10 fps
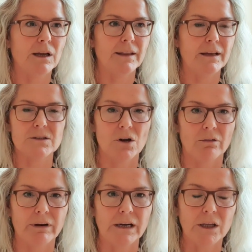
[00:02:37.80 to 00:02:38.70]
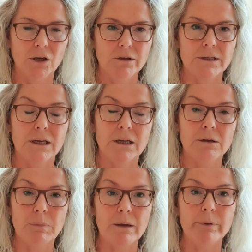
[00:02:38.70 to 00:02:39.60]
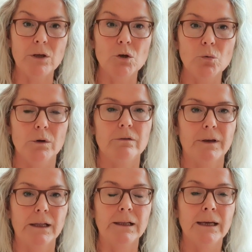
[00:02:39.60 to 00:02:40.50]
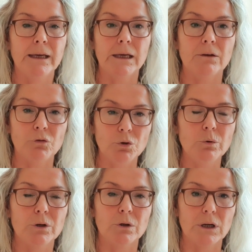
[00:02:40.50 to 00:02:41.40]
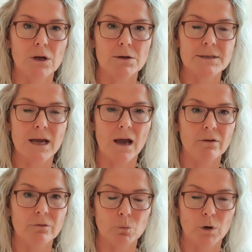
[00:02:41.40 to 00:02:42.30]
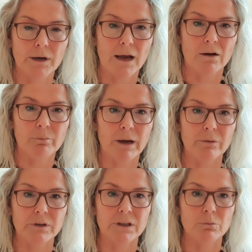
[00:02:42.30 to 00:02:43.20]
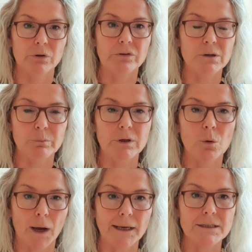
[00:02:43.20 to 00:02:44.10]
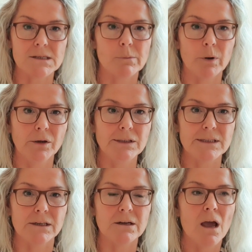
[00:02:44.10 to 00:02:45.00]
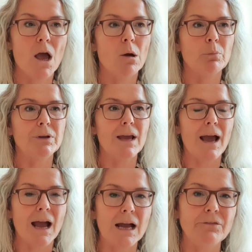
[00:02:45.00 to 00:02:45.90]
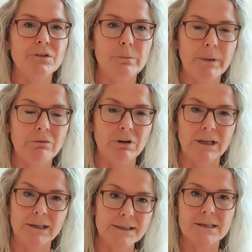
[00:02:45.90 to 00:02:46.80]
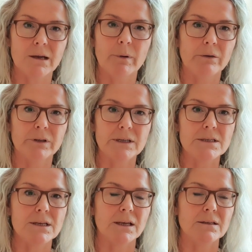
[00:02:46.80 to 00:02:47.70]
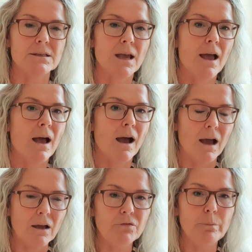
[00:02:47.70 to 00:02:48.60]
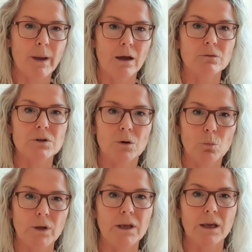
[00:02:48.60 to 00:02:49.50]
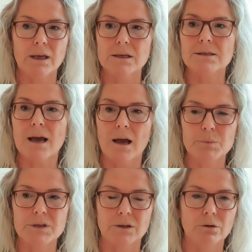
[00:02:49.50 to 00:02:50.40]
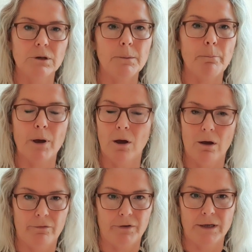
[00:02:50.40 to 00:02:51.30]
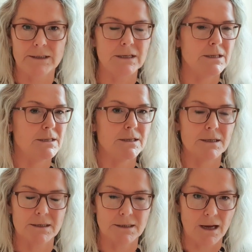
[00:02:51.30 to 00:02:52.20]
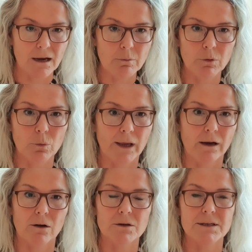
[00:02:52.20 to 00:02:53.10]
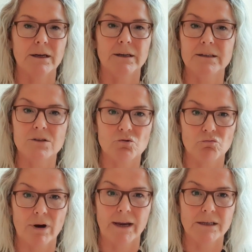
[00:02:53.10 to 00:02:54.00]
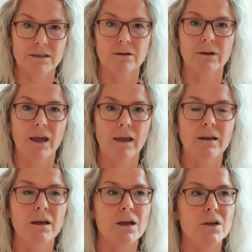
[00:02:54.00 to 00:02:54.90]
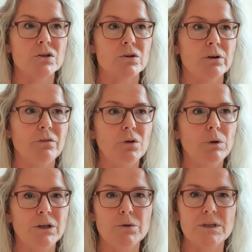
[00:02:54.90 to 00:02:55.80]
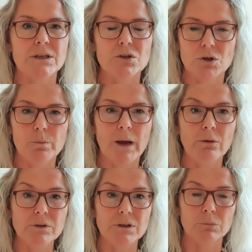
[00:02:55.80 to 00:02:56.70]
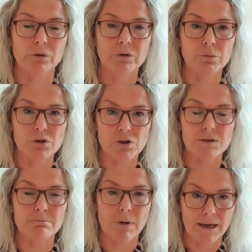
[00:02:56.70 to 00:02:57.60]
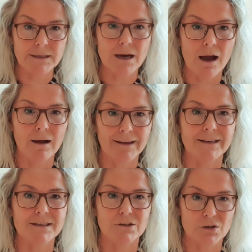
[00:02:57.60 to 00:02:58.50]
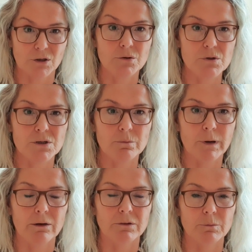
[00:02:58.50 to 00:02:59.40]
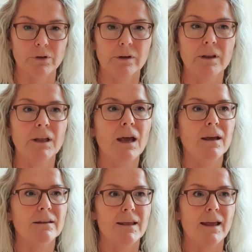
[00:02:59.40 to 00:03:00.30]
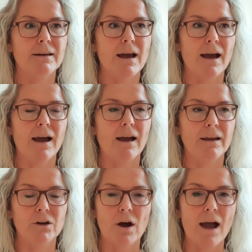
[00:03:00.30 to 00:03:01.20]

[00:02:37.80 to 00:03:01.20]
that's not really good. And it, maybe you would feel if you had only lost 1.5 pounds in the month, you'd be quite disappointed. But you have to be realistic about these things. 0.5 pound a week is absolutely perfect. It is a sustainable weight loss and it is great. Okay. So if you are losing 2 pounds in a month, which is my target to lose 2 pounds a month, then, you know,